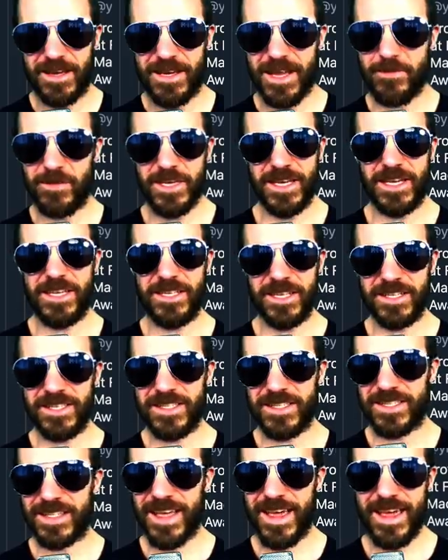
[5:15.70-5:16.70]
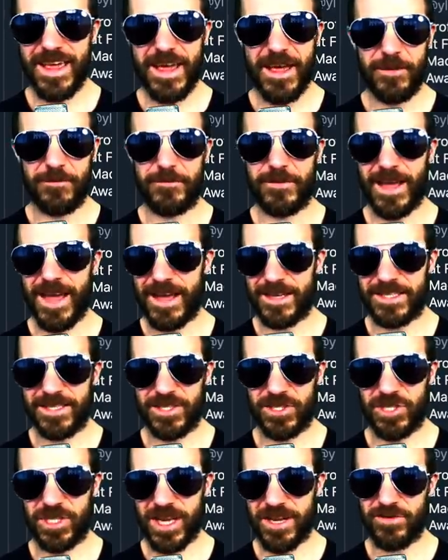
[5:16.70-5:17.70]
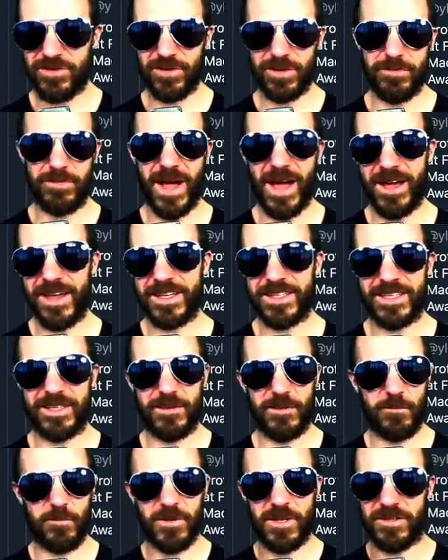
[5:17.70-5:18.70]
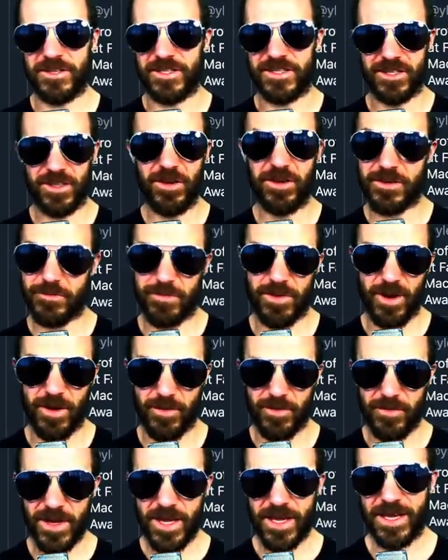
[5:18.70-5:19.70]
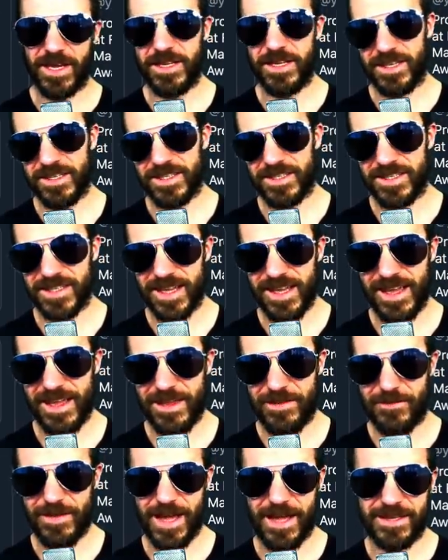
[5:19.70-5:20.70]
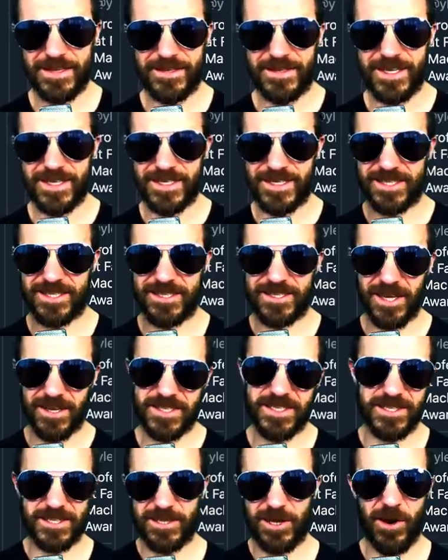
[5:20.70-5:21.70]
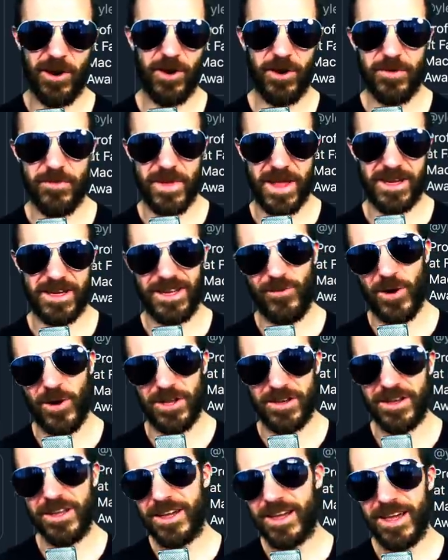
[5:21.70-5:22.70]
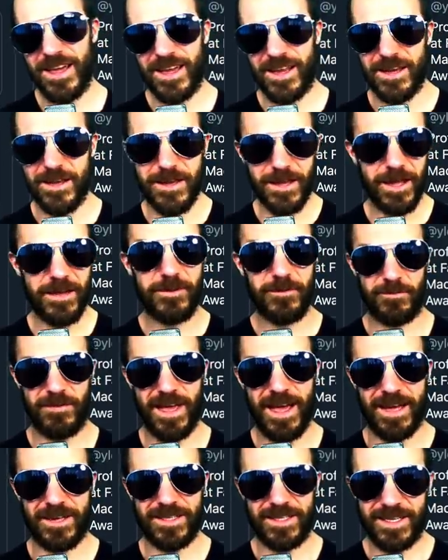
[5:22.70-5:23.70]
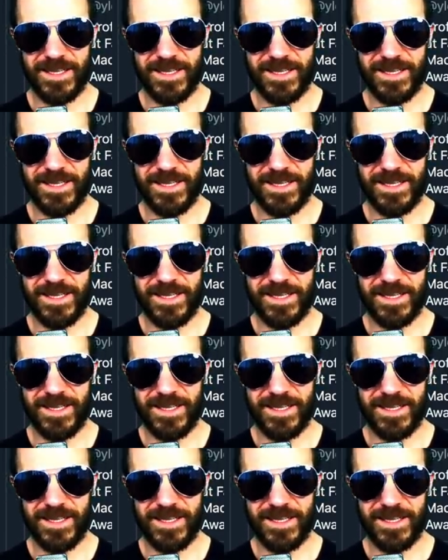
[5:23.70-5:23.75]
Namely, he doesn't say that general bias in the field is not a problem. He doesn't say that this doesn't harm anyone. None of that.